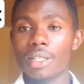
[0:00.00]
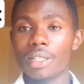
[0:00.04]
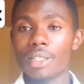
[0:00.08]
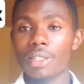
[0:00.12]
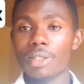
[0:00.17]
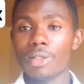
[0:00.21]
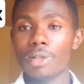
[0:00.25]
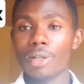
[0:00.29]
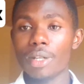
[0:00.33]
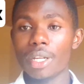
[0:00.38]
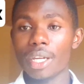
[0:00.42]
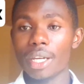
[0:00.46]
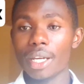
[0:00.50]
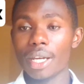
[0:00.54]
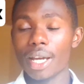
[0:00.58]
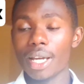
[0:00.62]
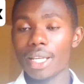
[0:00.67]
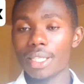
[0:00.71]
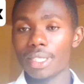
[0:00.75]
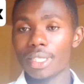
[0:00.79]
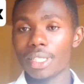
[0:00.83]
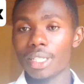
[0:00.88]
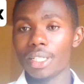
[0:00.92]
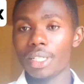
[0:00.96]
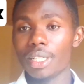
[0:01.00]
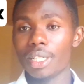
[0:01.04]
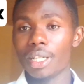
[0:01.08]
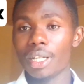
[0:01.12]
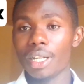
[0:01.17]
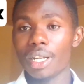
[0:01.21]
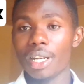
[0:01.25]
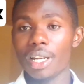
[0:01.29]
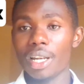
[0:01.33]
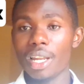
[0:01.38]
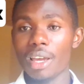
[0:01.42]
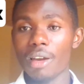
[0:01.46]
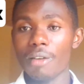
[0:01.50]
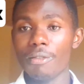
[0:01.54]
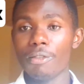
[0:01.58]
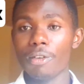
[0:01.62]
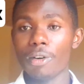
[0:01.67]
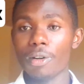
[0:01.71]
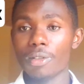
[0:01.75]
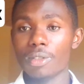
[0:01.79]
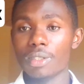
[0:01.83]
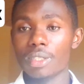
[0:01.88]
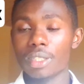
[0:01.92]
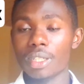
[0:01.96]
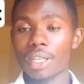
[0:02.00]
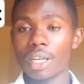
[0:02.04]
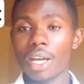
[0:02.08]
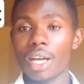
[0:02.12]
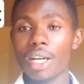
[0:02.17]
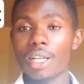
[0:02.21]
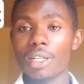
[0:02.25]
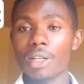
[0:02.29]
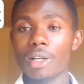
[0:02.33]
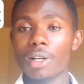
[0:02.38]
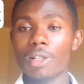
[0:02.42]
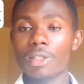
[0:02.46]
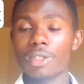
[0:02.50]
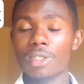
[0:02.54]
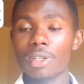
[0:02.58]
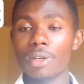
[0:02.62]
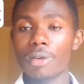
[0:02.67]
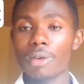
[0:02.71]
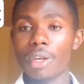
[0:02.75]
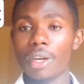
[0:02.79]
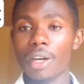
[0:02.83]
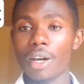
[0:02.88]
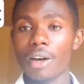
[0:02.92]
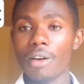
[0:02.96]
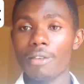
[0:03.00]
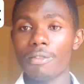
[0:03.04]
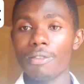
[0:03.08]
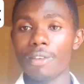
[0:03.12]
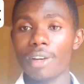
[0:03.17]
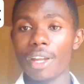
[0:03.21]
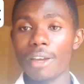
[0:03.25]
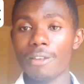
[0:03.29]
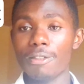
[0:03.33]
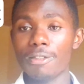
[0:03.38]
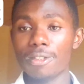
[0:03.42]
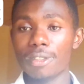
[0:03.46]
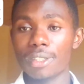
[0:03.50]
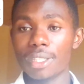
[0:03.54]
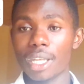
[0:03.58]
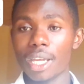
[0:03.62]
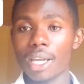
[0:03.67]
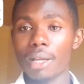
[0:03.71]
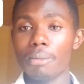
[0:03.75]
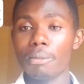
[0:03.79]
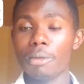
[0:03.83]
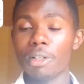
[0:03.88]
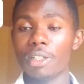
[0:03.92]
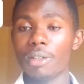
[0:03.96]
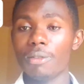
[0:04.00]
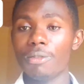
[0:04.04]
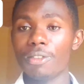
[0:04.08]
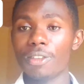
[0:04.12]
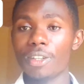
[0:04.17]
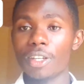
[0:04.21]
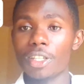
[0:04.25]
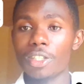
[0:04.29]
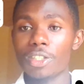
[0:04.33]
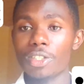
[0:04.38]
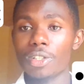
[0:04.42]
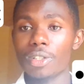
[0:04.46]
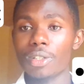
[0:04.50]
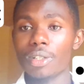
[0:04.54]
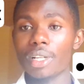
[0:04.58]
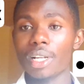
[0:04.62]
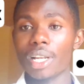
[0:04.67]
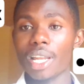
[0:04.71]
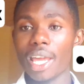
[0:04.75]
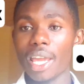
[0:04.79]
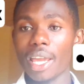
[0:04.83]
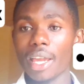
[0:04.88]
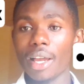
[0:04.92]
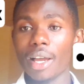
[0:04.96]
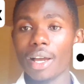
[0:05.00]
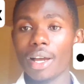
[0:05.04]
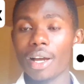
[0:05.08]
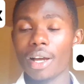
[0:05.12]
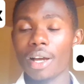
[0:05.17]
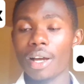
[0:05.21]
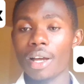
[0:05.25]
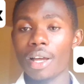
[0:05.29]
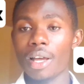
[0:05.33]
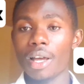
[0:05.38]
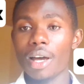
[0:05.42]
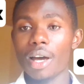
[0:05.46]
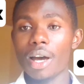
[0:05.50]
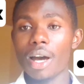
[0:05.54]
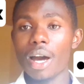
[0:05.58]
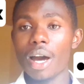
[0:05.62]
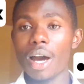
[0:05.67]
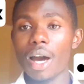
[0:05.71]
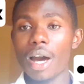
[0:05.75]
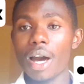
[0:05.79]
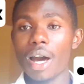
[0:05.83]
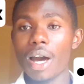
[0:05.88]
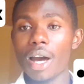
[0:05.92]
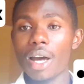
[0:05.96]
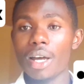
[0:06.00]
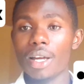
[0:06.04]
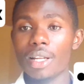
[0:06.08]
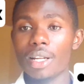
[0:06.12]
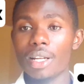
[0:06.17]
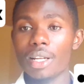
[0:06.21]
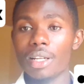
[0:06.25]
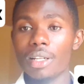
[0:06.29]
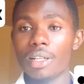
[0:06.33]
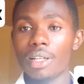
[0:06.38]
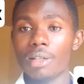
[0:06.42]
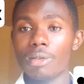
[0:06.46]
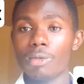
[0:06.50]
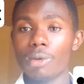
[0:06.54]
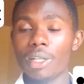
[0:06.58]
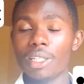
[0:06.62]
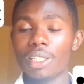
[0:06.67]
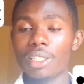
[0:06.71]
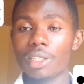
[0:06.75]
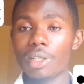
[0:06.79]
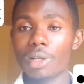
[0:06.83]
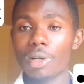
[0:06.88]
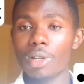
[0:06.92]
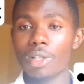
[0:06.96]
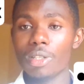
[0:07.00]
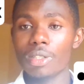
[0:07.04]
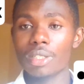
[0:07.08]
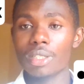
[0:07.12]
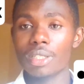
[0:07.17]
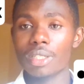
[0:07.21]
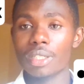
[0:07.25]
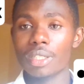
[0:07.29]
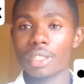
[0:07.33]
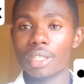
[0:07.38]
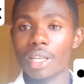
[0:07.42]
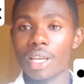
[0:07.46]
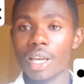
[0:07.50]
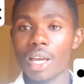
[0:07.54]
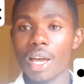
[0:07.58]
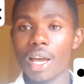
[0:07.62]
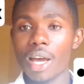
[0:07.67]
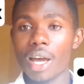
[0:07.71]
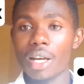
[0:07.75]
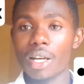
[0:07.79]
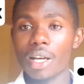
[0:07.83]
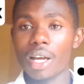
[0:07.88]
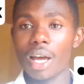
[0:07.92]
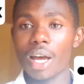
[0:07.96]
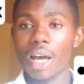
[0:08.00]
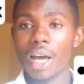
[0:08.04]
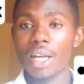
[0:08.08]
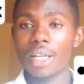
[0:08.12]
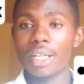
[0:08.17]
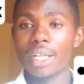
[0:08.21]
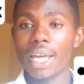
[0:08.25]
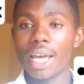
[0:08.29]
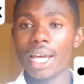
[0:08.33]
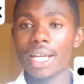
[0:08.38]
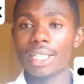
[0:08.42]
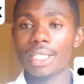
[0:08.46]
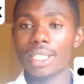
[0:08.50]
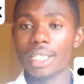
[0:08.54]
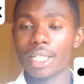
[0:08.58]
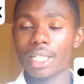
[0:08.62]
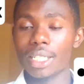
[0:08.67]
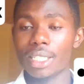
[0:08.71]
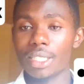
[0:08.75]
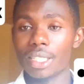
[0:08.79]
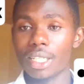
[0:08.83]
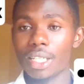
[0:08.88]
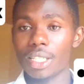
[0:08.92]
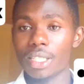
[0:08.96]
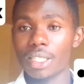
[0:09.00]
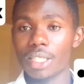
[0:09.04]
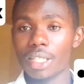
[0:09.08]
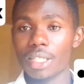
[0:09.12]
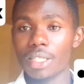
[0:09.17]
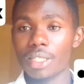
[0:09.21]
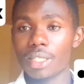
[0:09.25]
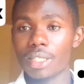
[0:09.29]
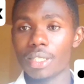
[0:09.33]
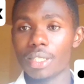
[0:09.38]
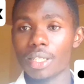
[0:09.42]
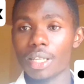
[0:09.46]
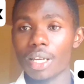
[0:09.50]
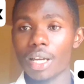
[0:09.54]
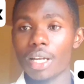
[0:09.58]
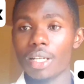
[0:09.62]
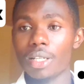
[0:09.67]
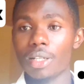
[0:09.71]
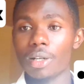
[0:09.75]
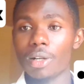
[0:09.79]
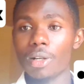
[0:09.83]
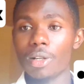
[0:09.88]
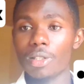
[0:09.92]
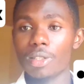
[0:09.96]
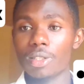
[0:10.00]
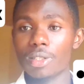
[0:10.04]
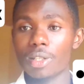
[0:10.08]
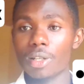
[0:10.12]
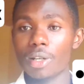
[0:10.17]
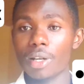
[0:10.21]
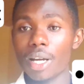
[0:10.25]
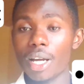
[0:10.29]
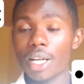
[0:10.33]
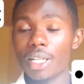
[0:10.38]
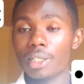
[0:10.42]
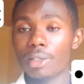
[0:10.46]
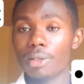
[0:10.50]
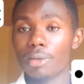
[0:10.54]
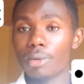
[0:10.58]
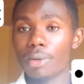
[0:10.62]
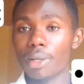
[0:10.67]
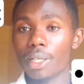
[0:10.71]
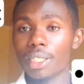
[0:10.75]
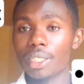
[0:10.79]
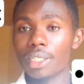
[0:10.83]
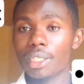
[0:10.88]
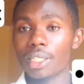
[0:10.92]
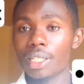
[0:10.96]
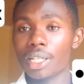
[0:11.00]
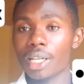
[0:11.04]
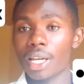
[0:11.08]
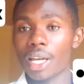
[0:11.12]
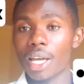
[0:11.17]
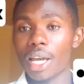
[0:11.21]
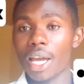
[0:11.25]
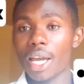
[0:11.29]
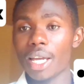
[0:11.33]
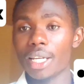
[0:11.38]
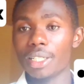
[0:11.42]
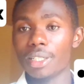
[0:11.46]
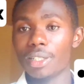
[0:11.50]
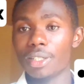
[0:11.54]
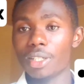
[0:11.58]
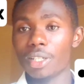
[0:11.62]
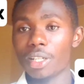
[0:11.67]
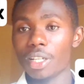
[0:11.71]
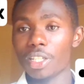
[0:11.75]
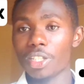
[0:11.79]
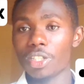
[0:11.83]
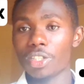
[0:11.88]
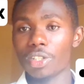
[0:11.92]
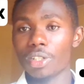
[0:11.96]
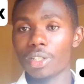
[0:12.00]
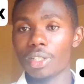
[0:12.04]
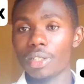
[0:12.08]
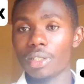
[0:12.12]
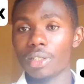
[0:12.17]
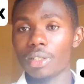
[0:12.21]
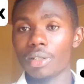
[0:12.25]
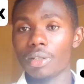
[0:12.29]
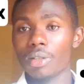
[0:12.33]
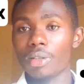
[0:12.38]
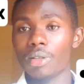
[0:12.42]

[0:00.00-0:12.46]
uric acid levels. And also we have lifestyle modification like uh, weight loss, uh, dietary changes, and also adequate hydration.